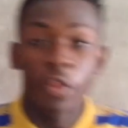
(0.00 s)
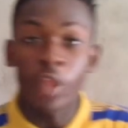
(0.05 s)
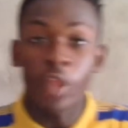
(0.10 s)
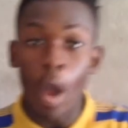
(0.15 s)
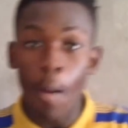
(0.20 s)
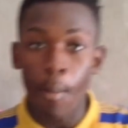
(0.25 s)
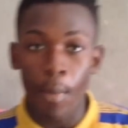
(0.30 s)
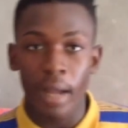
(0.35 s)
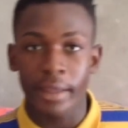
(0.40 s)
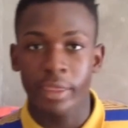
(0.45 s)

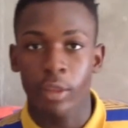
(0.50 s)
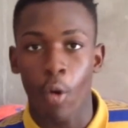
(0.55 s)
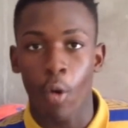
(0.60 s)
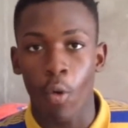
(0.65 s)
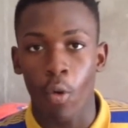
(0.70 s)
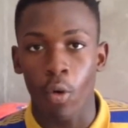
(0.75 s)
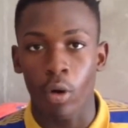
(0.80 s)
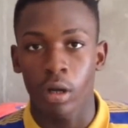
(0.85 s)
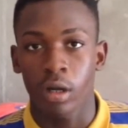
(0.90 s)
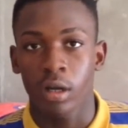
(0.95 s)
Number
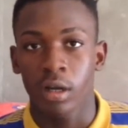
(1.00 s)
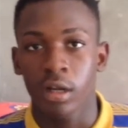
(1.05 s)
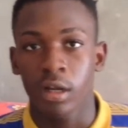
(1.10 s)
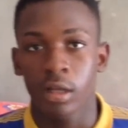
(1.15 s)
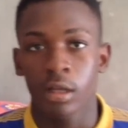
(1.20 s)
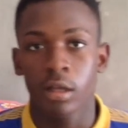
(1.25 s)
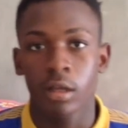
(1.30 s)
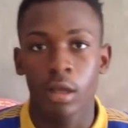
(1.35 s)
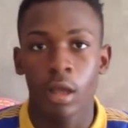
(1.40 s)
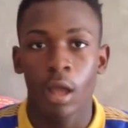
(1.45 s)
two.
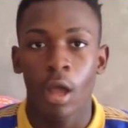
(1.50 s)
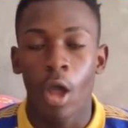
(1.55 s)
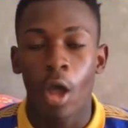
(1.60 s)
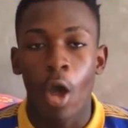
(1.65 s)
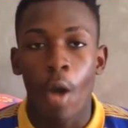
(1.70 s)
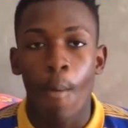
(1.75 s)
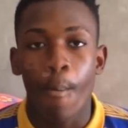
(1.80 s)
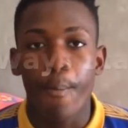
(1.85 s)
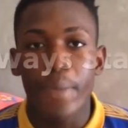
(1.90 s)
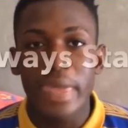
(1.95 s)

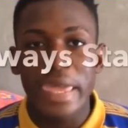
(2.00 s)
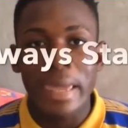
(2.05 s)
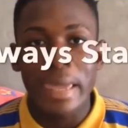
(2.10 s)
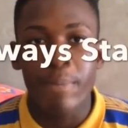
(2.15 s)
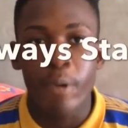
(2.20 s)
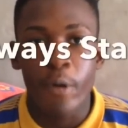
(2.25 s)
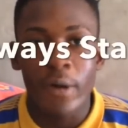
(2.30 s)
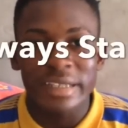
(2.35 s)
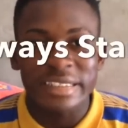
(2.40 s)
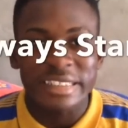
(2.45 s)

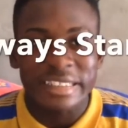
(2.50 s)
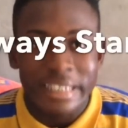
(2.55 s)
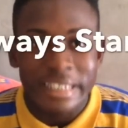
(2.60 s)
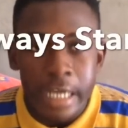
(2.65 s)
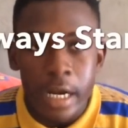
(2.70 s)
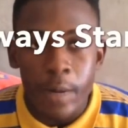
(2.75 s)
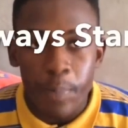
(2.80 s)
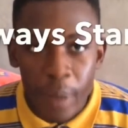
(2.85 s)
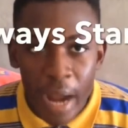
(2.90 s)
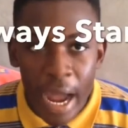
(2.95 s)
People will
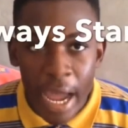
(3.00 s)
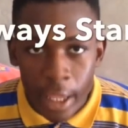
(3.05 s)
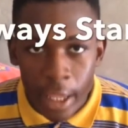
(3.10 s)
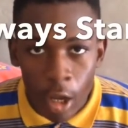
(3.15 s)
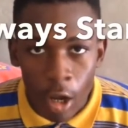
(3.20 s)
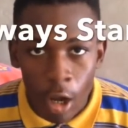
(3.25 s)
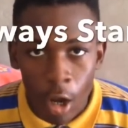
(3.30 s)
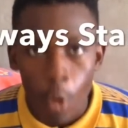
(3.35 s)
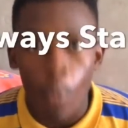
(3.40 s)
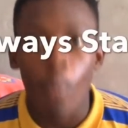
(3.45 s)
steer upon
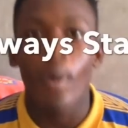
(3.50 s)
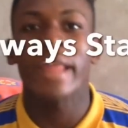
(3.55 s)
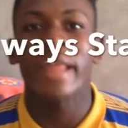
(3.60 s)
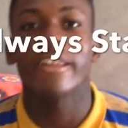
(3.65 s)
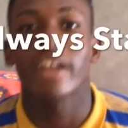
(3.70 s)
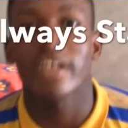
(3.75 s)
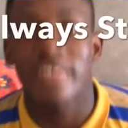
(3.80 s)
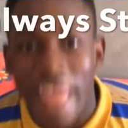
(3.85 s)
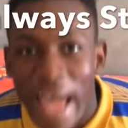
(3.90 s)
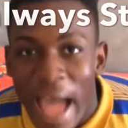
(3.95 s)
you
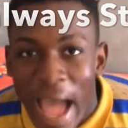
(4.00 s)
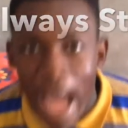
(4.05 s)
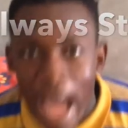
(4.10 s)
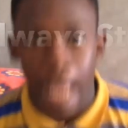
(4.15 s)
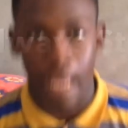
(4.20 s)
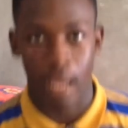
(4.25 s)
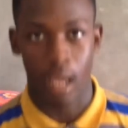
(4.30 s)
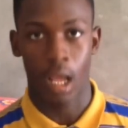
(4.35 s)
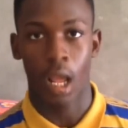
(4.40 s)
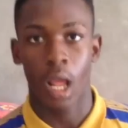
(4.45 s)
when you
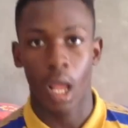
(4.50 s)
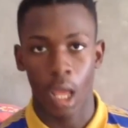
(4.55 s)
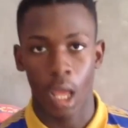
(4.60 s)
talk.